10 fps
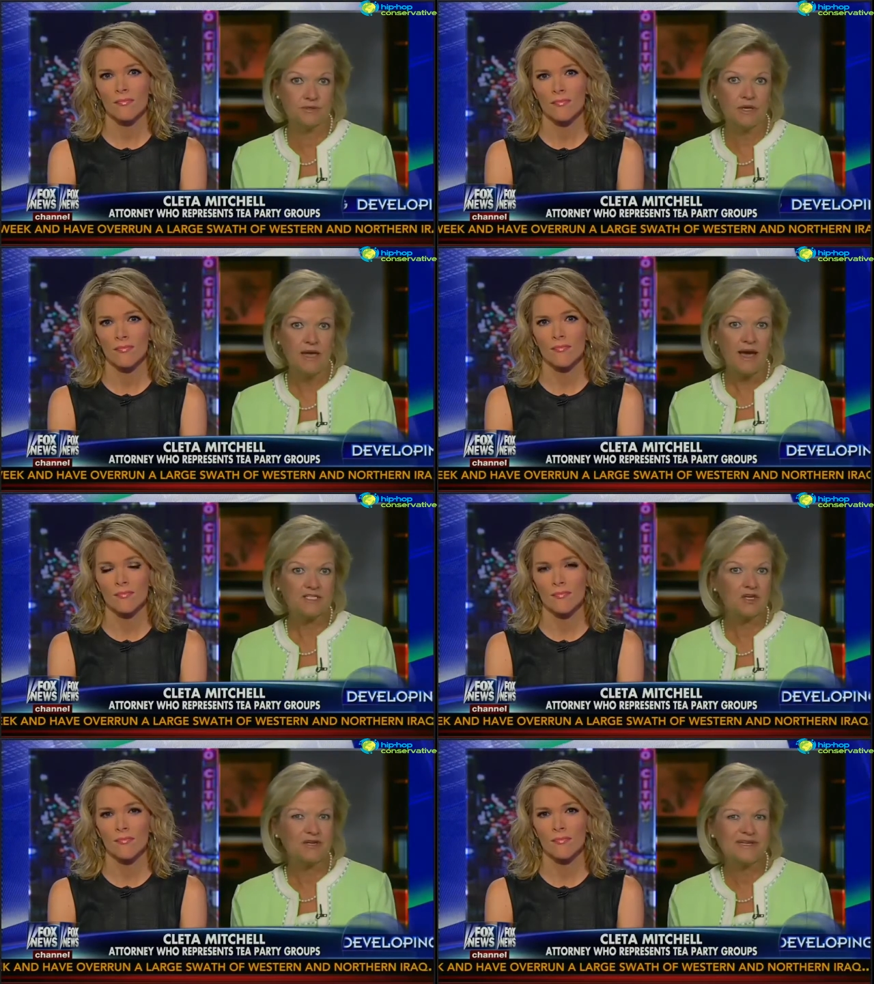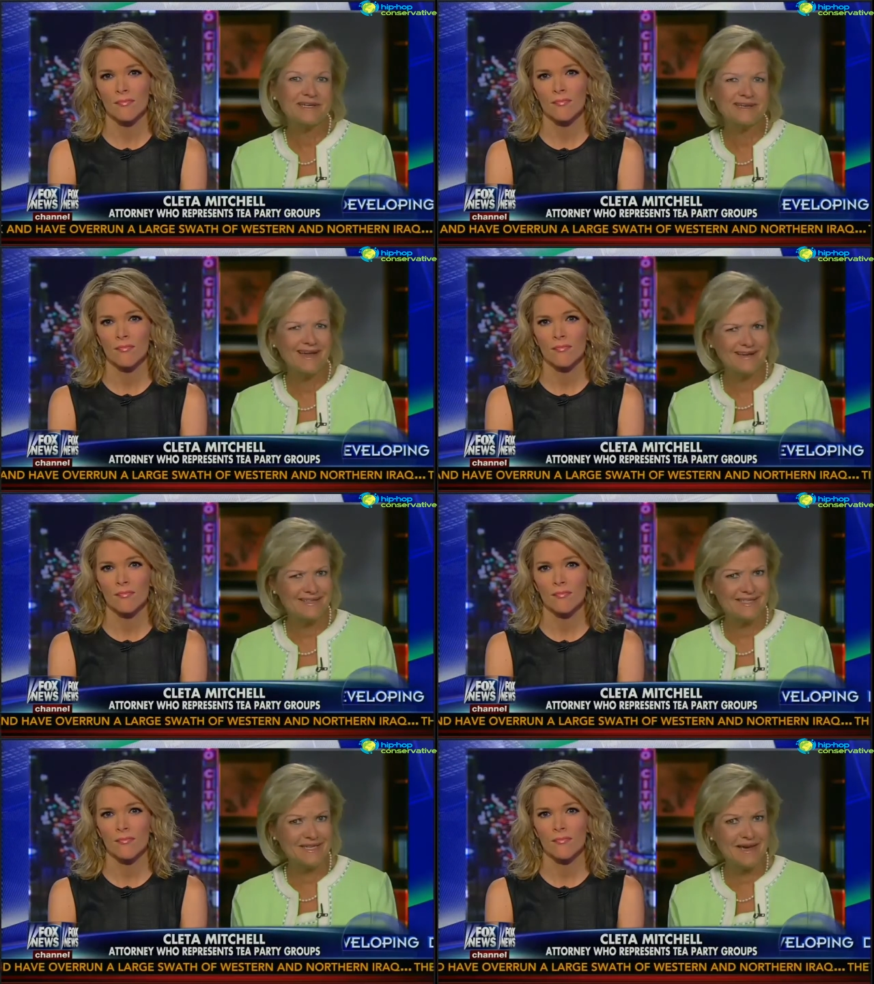Speaker 1: Mm-hmm. I certainly didn't
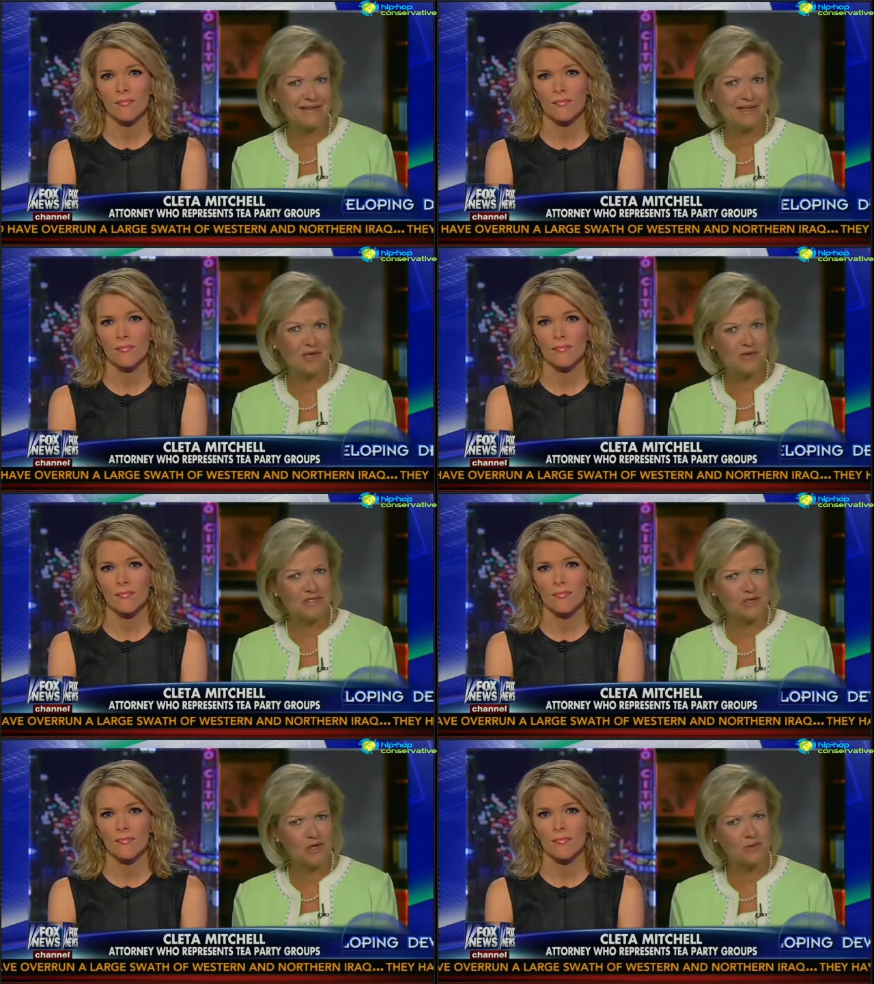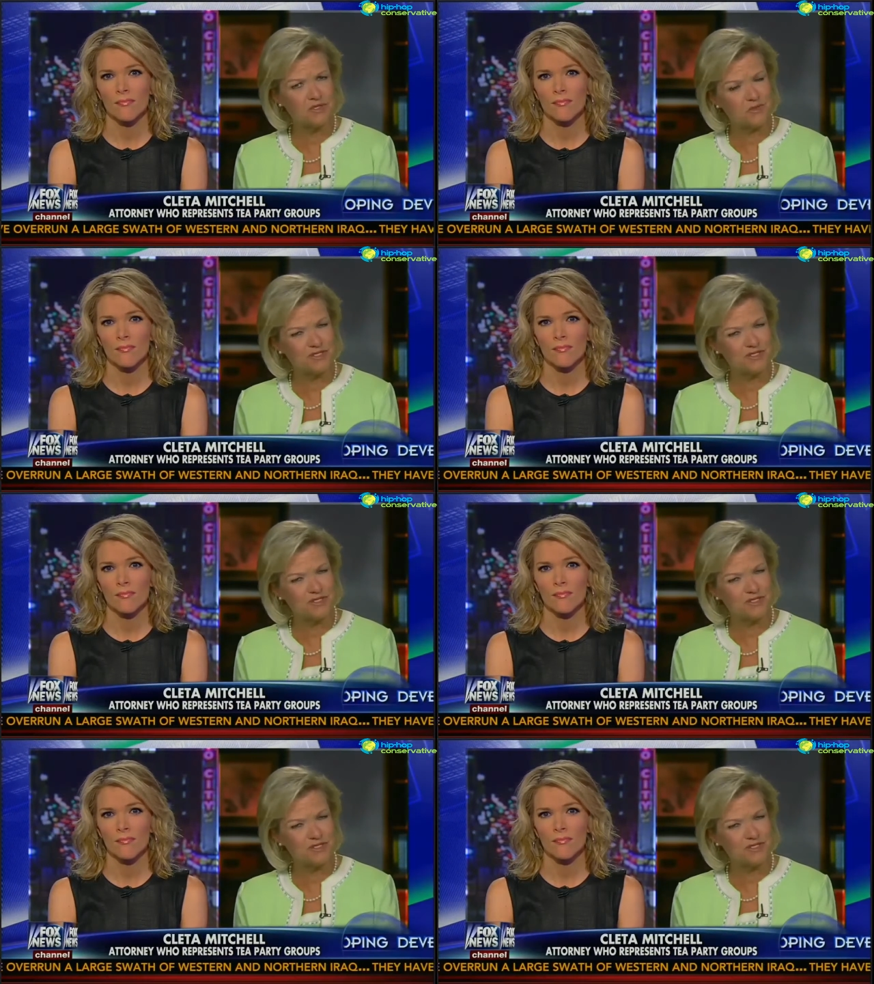detect that Lois Lerner was